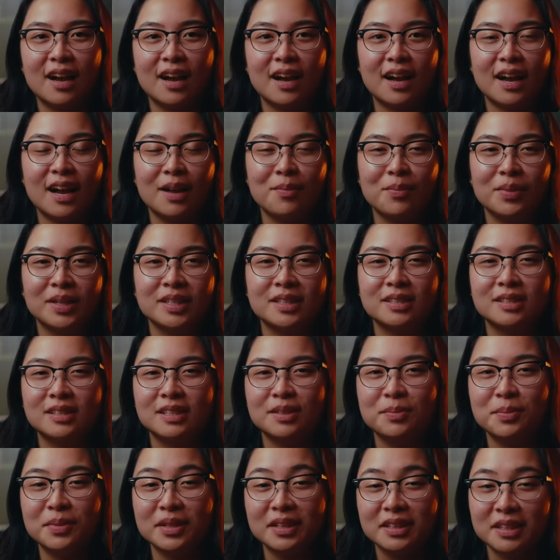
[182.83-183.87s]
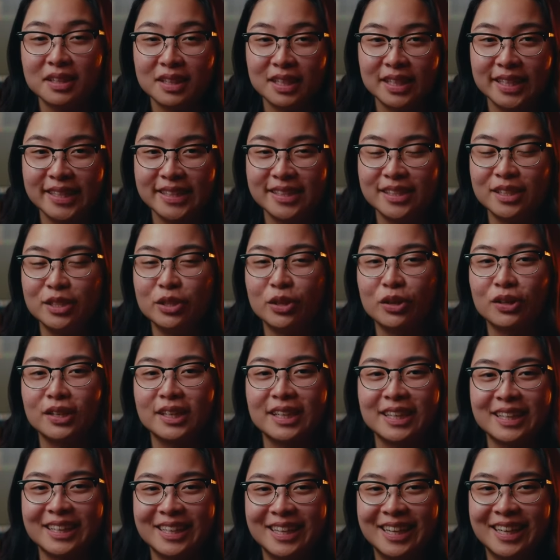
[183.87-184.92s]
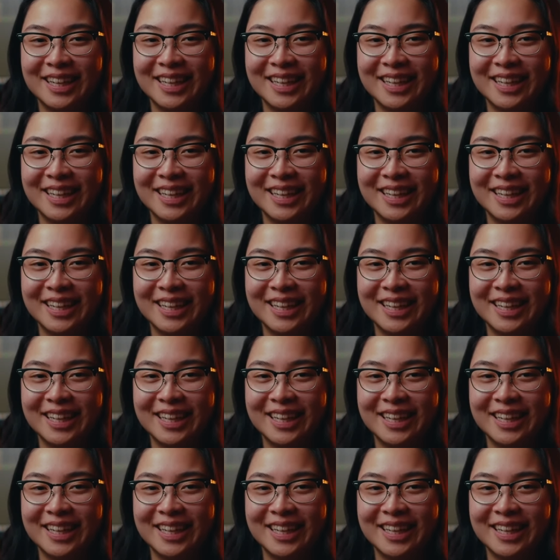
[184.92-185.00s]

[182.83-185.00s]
I might seem like an easy target.